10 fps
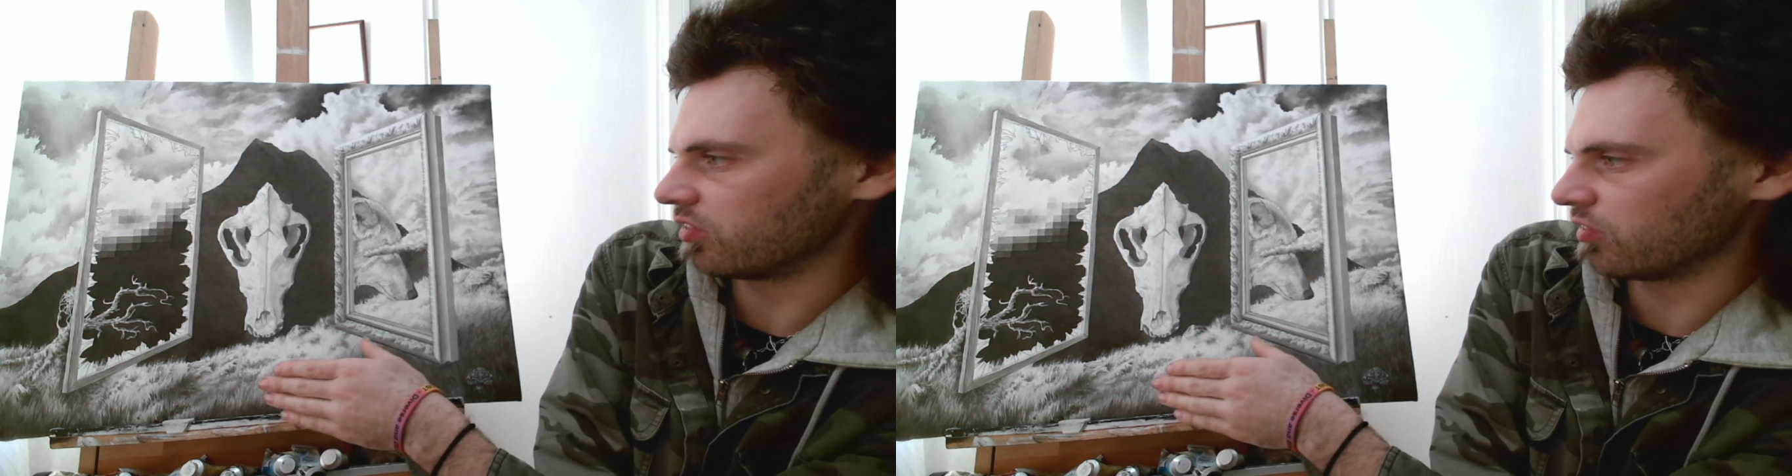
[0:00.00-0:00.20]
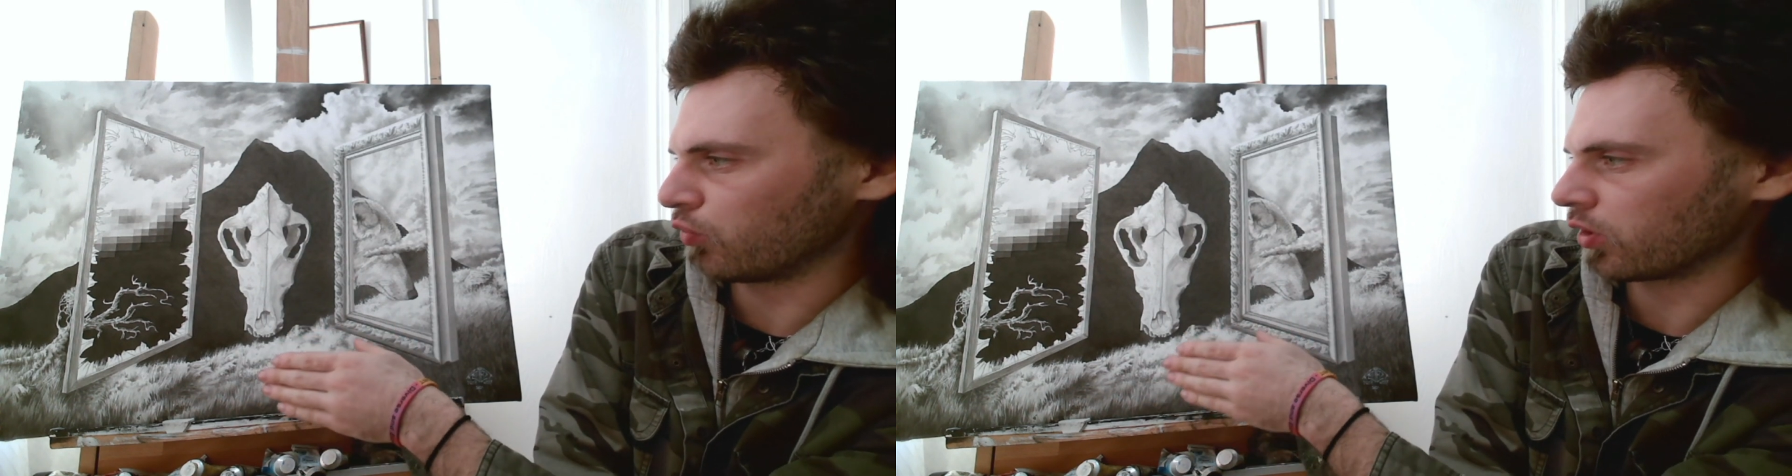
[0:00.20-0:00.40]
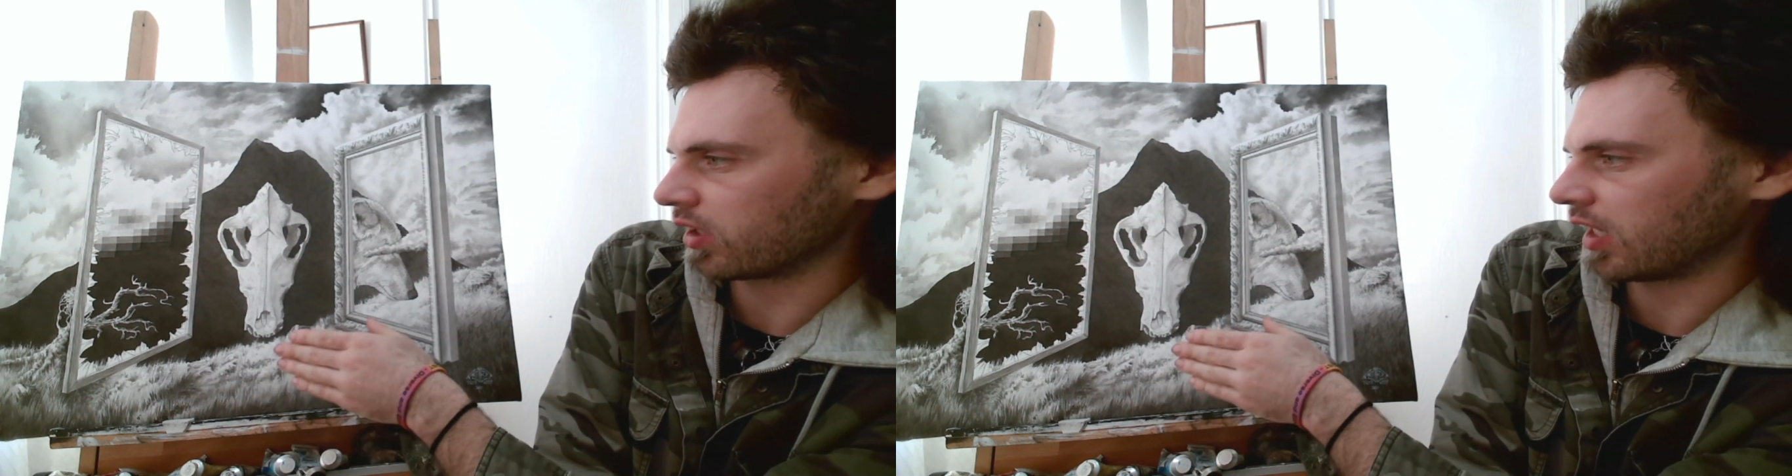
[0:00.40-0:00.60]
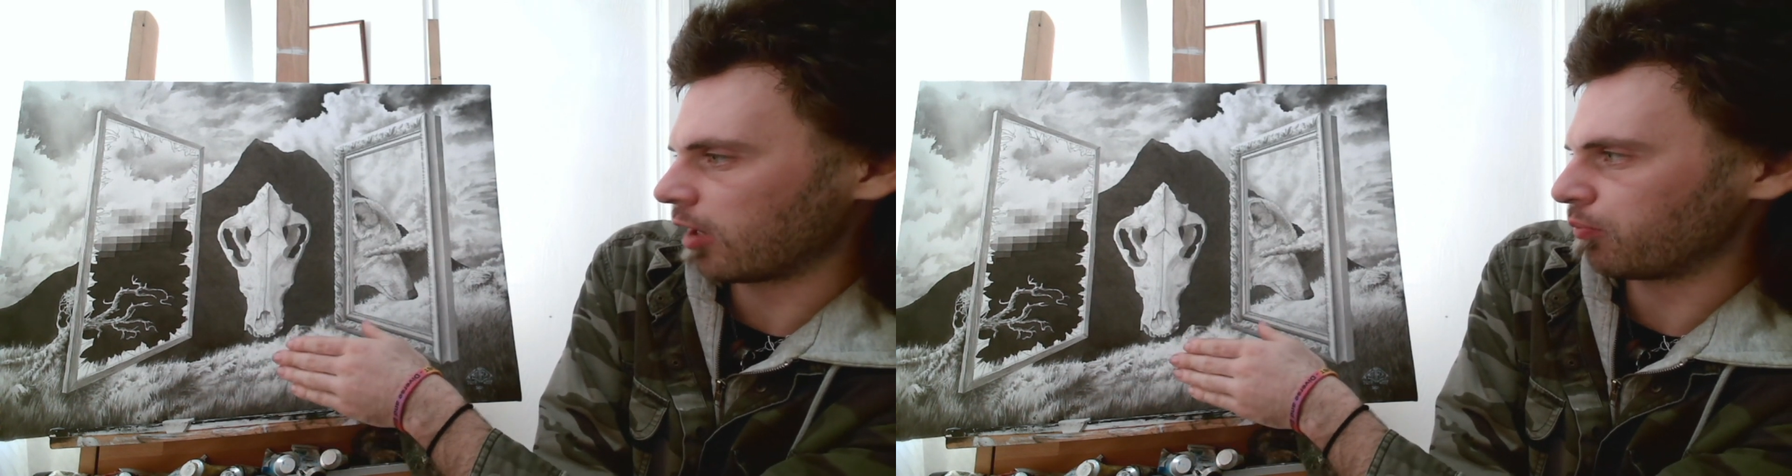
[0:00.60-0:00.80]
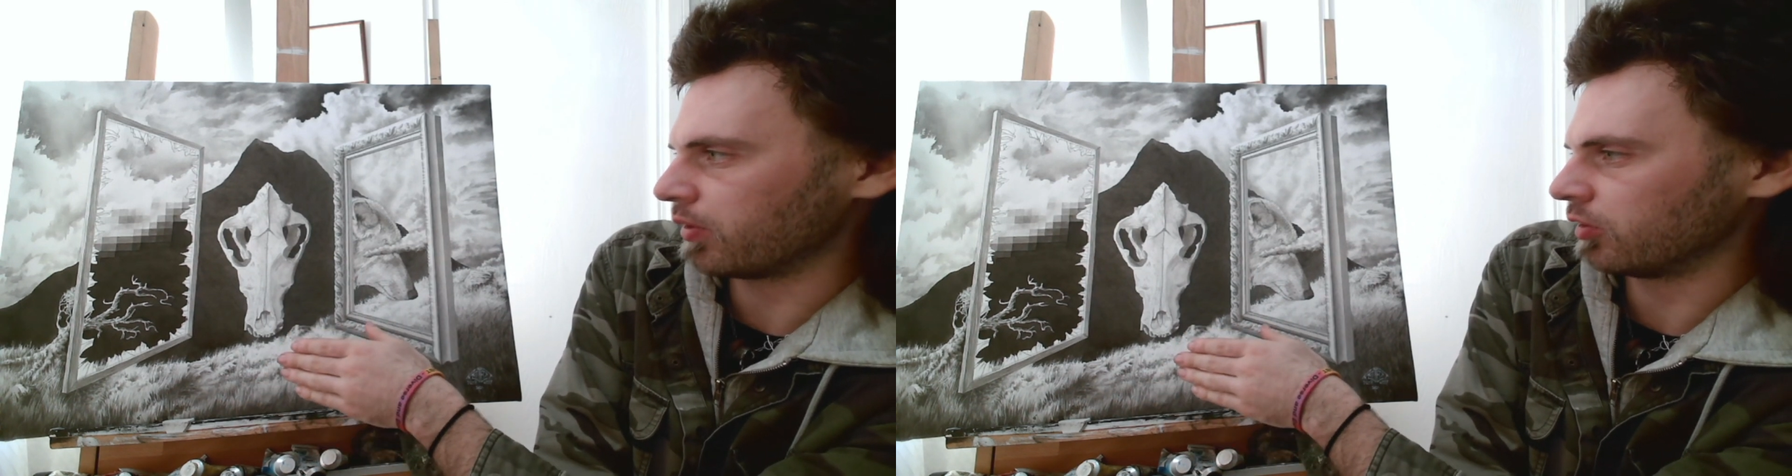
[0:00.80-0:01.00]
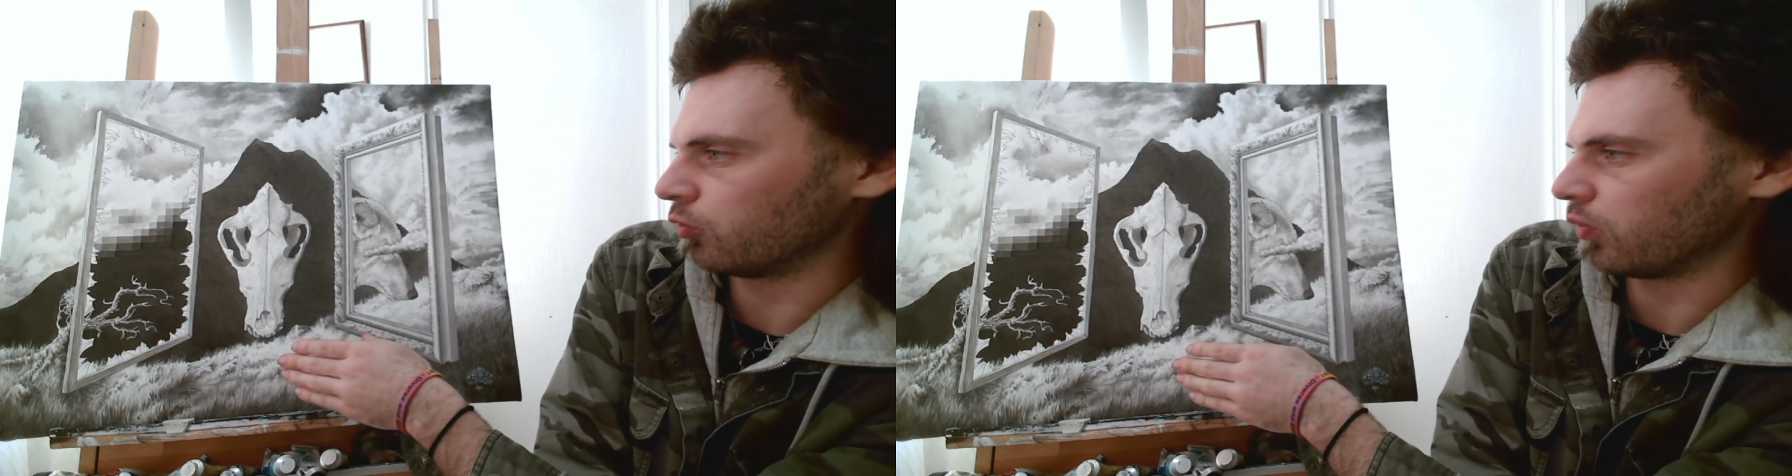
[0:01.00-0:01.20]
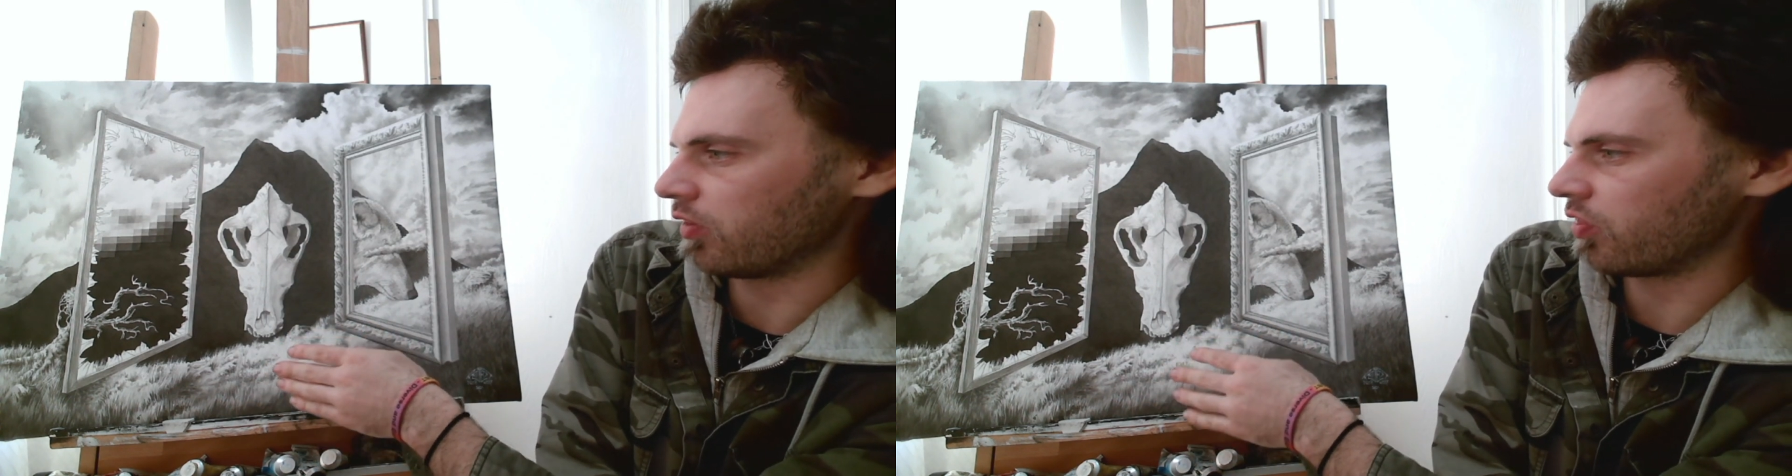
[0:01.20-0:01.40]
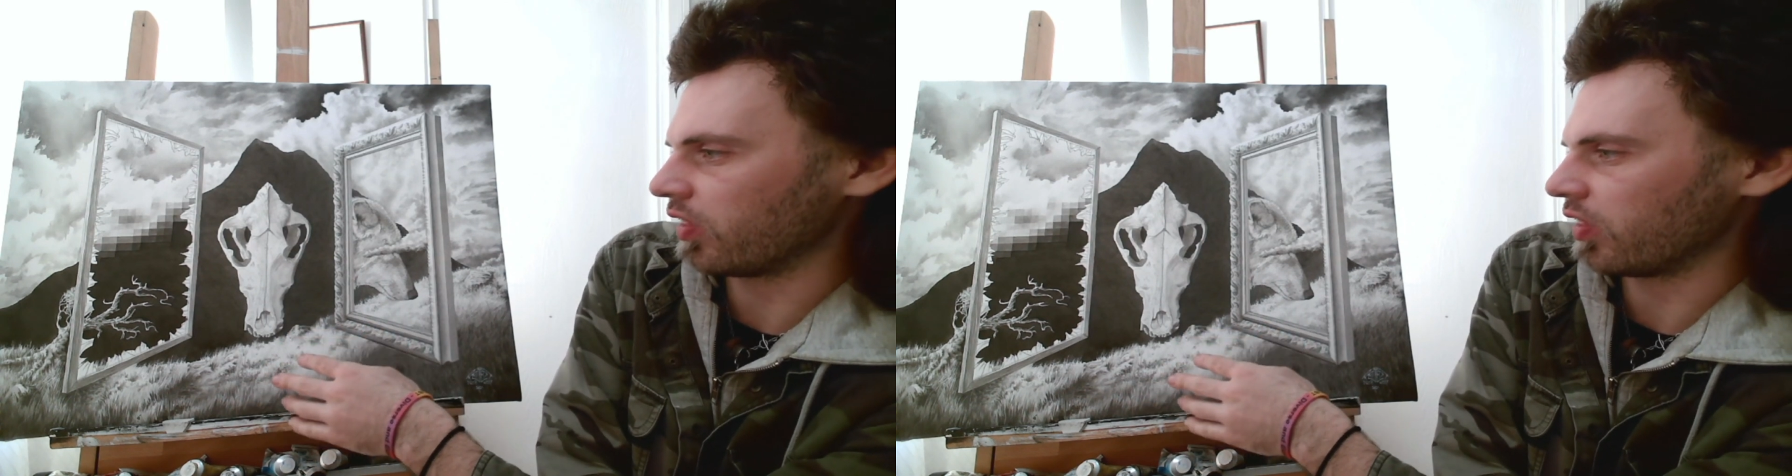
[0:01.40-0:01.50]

of what can happen with